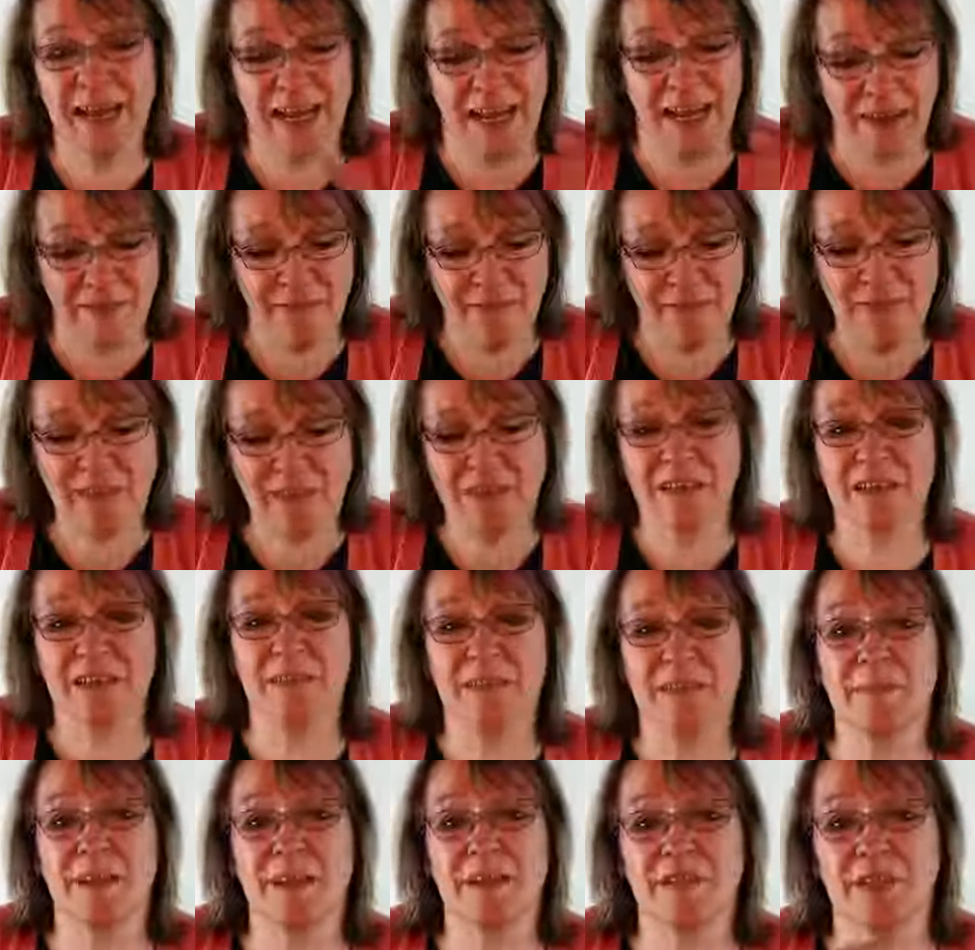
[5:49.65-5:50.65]
Every single
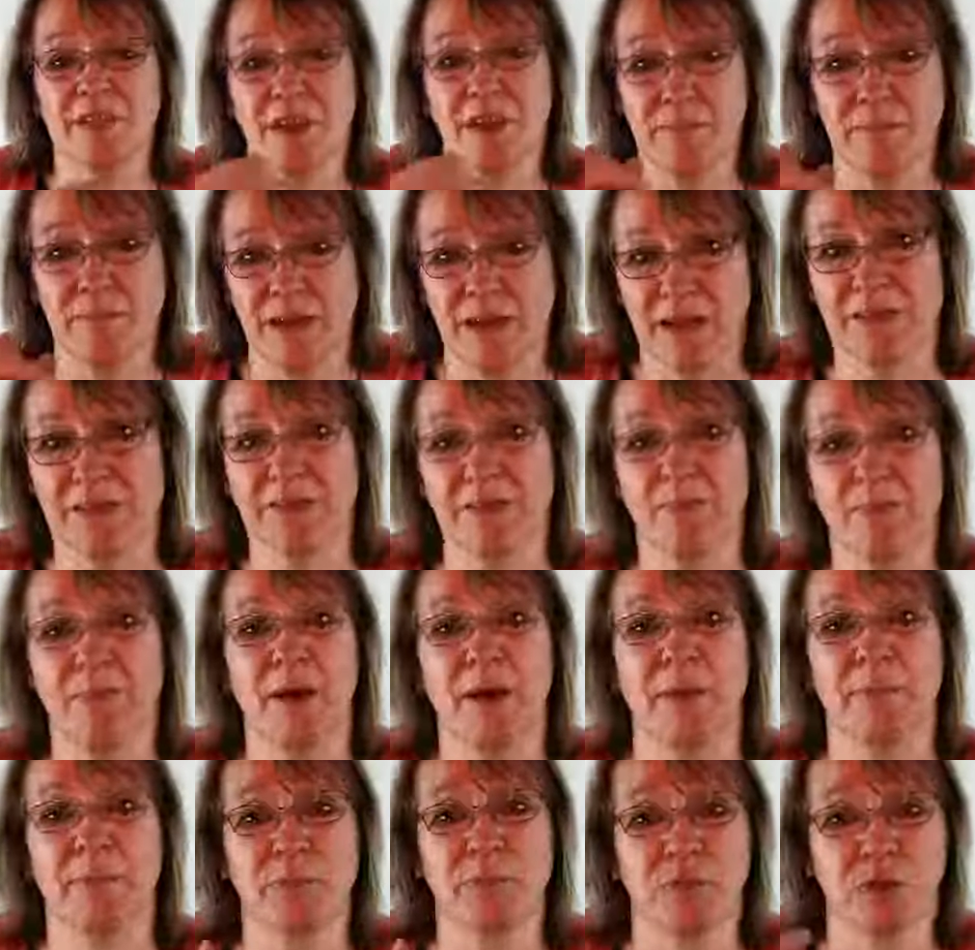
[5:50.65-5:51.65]
message I mention
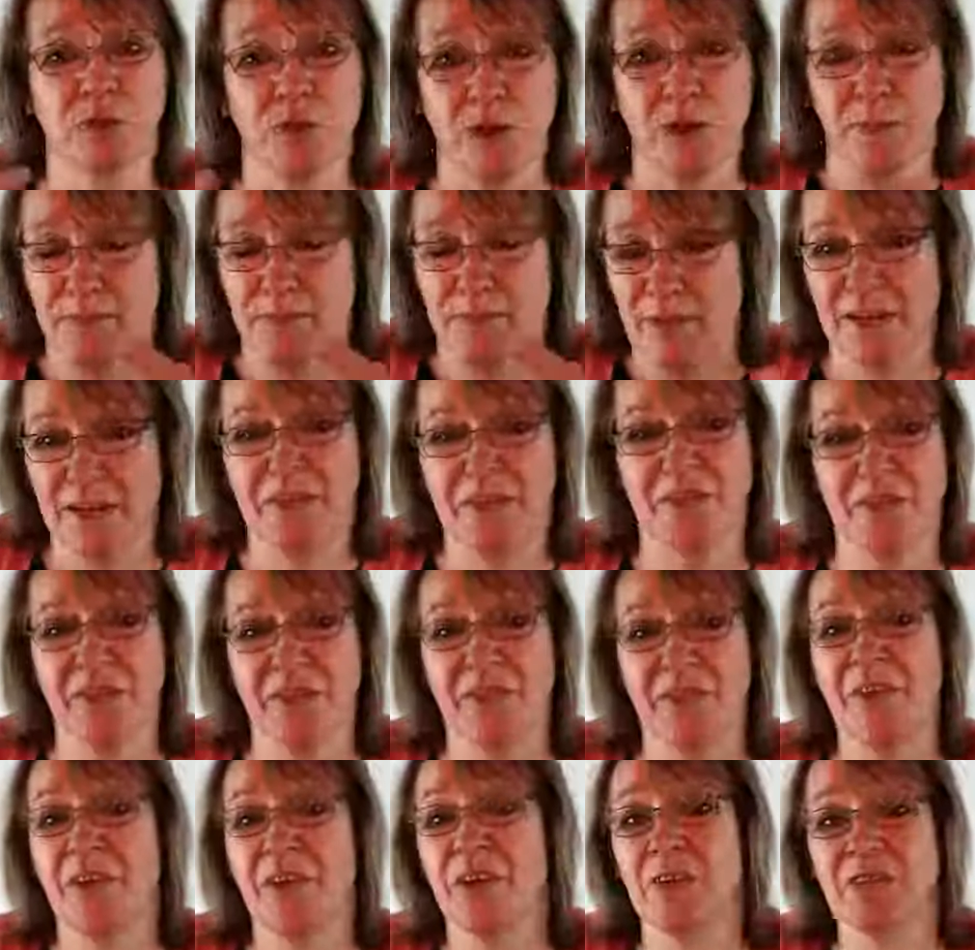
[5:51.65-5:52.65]
PEP talk, I mention the
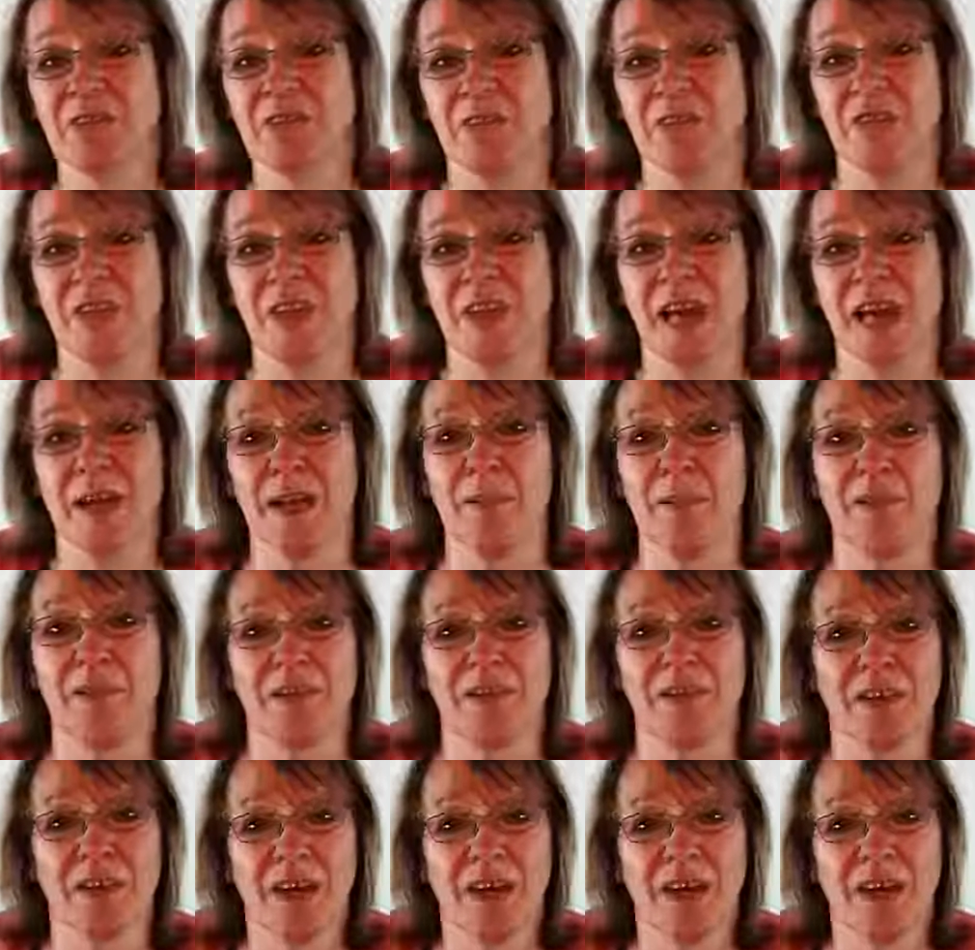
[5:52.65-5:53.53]
various different elements